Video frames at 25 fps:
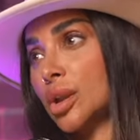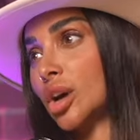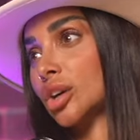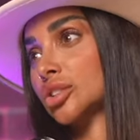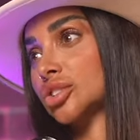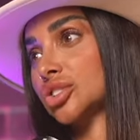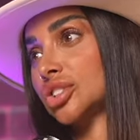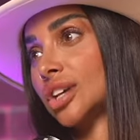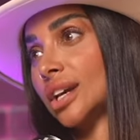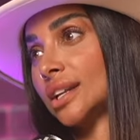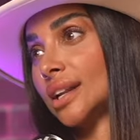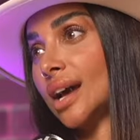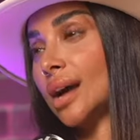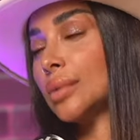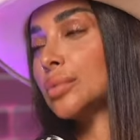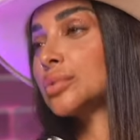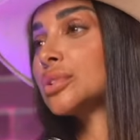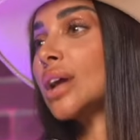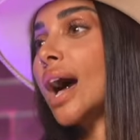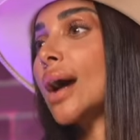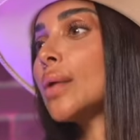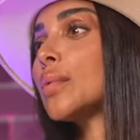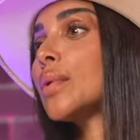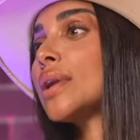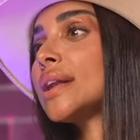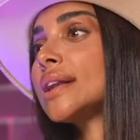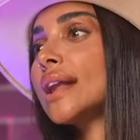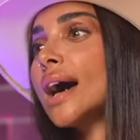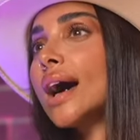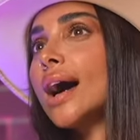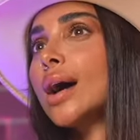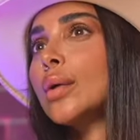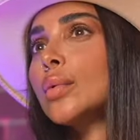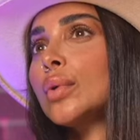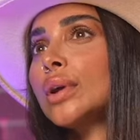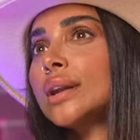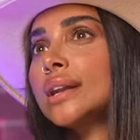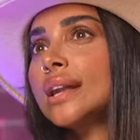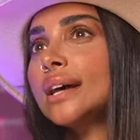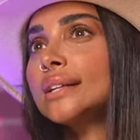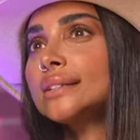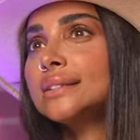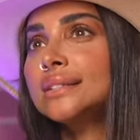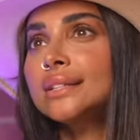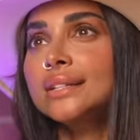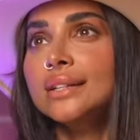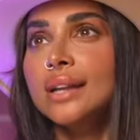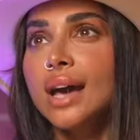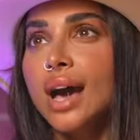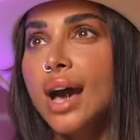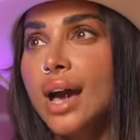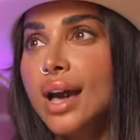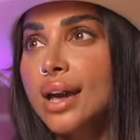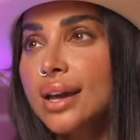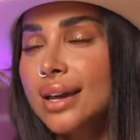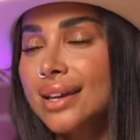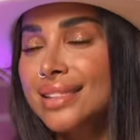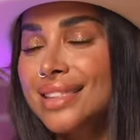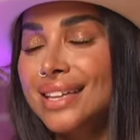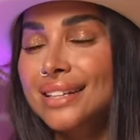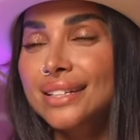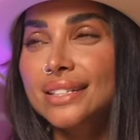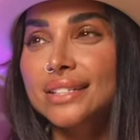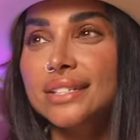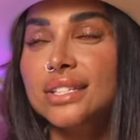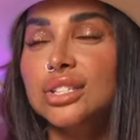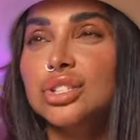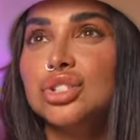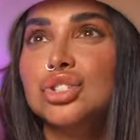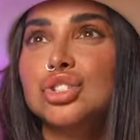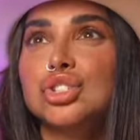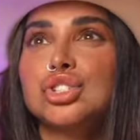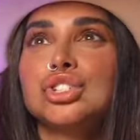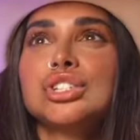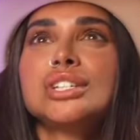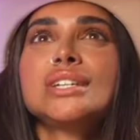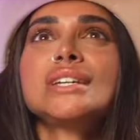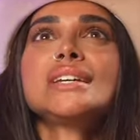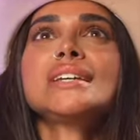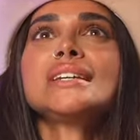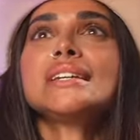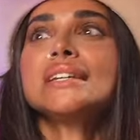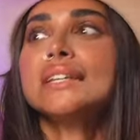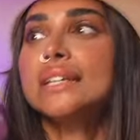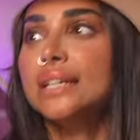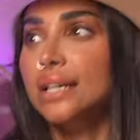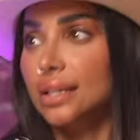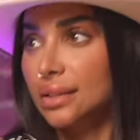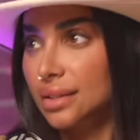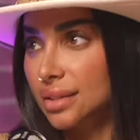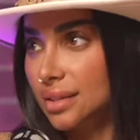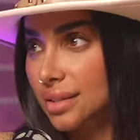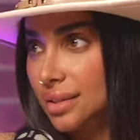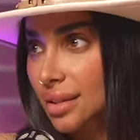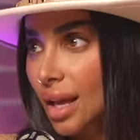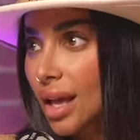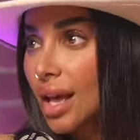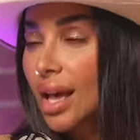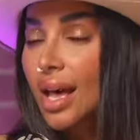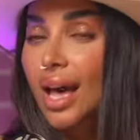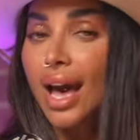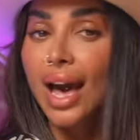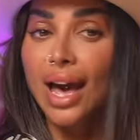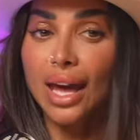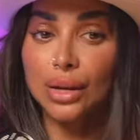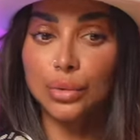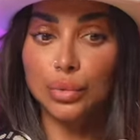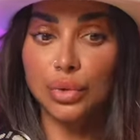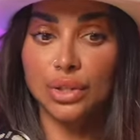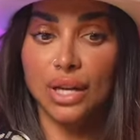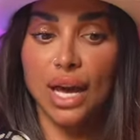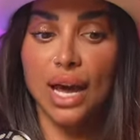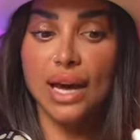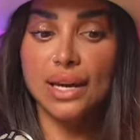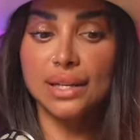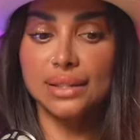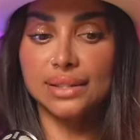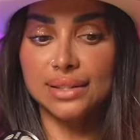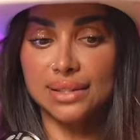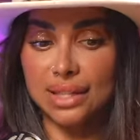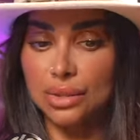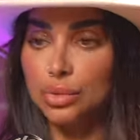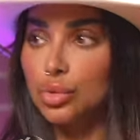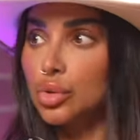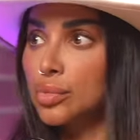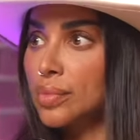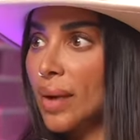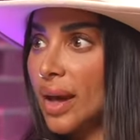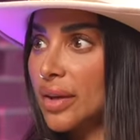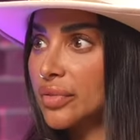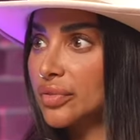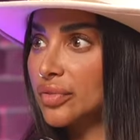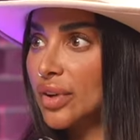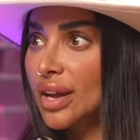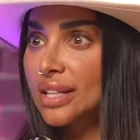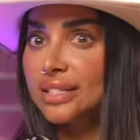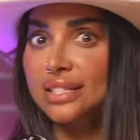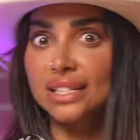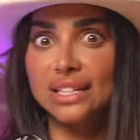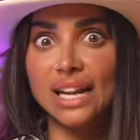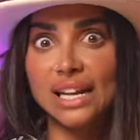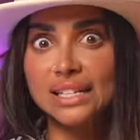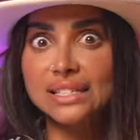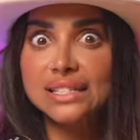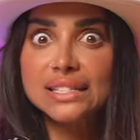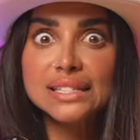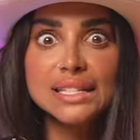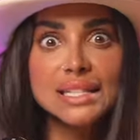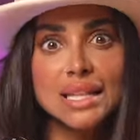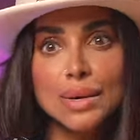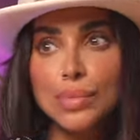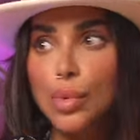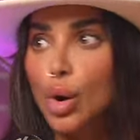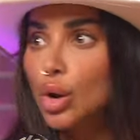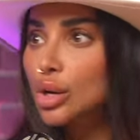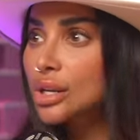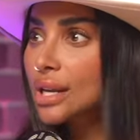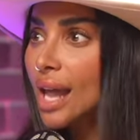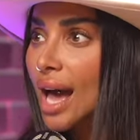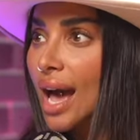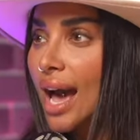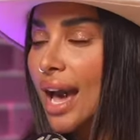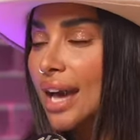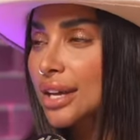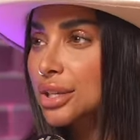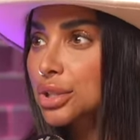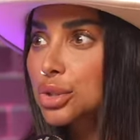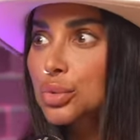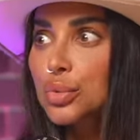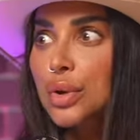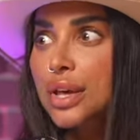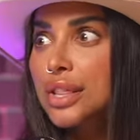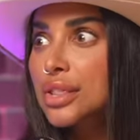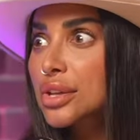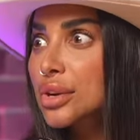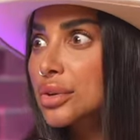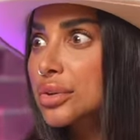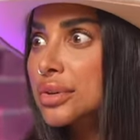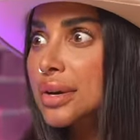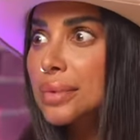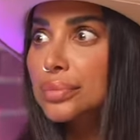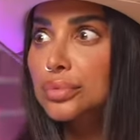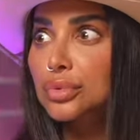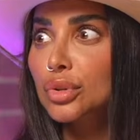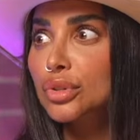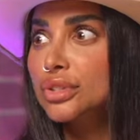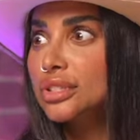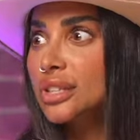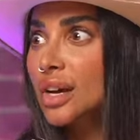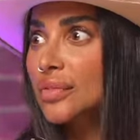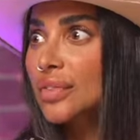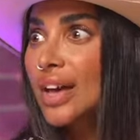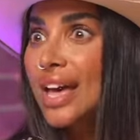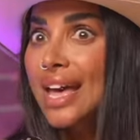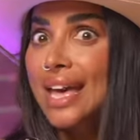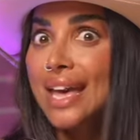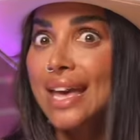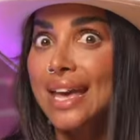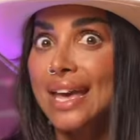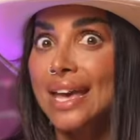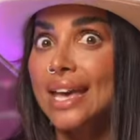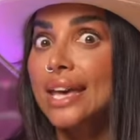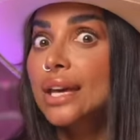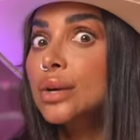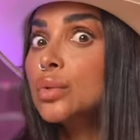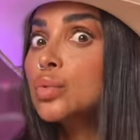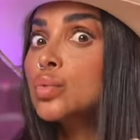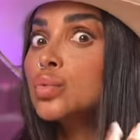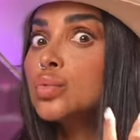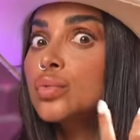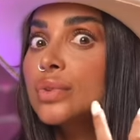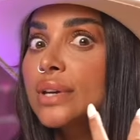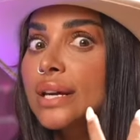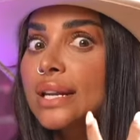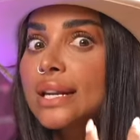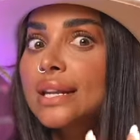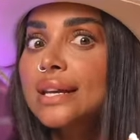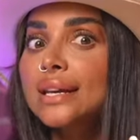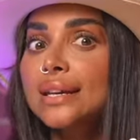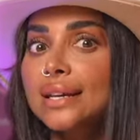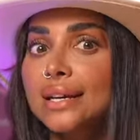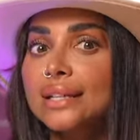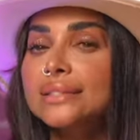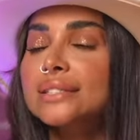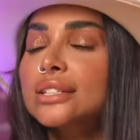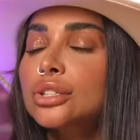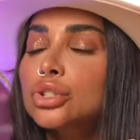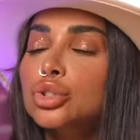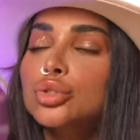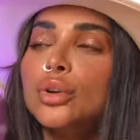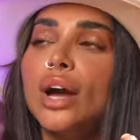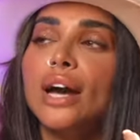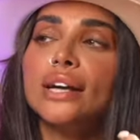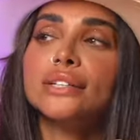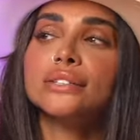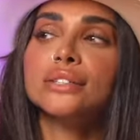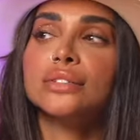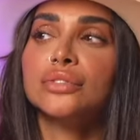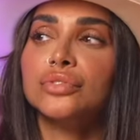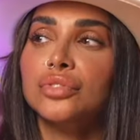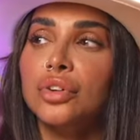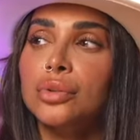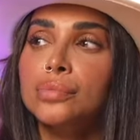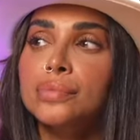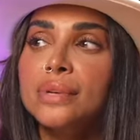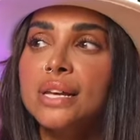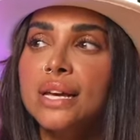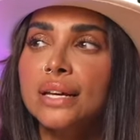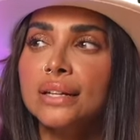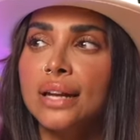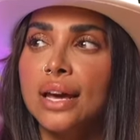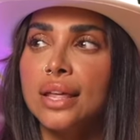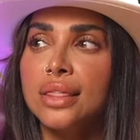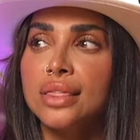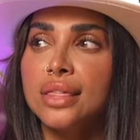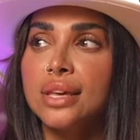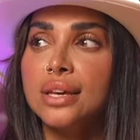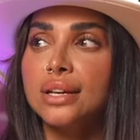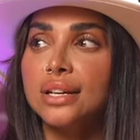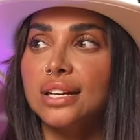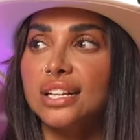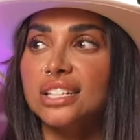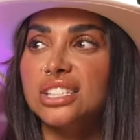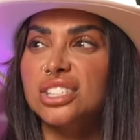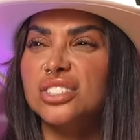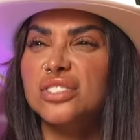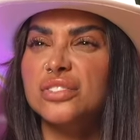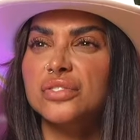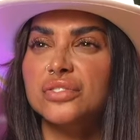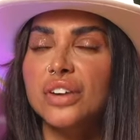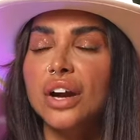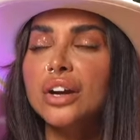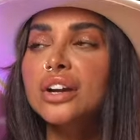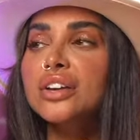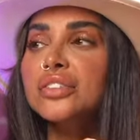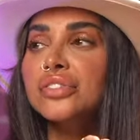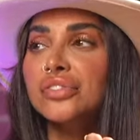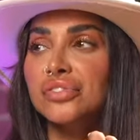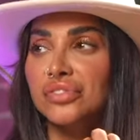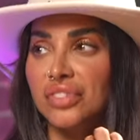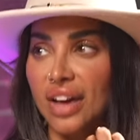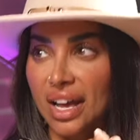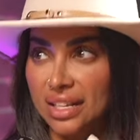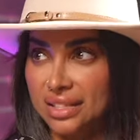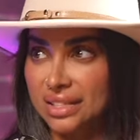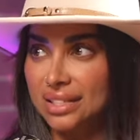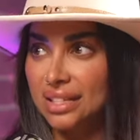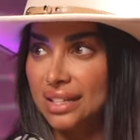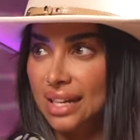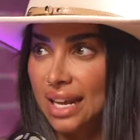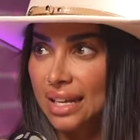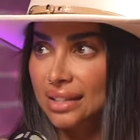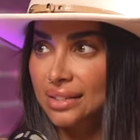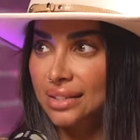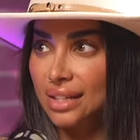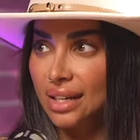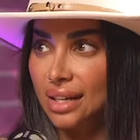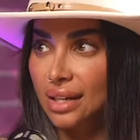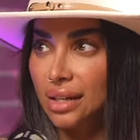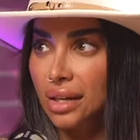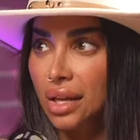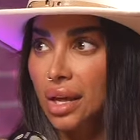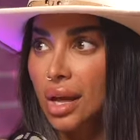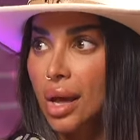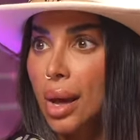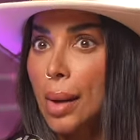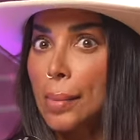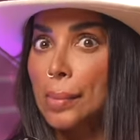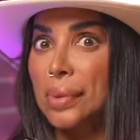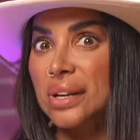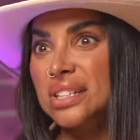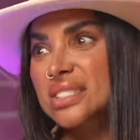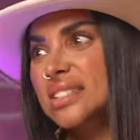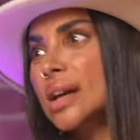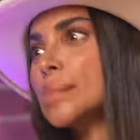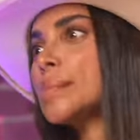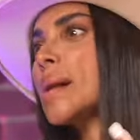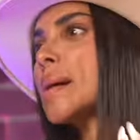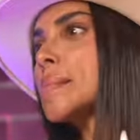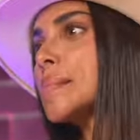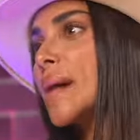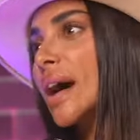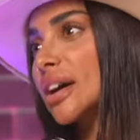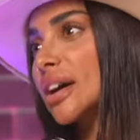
blockchain. I will not deny that it's genius. And when I sit with my friends and I see them online doing their crypto stuff, it really is attractive for me. And I think it's very fascinating, but it's not my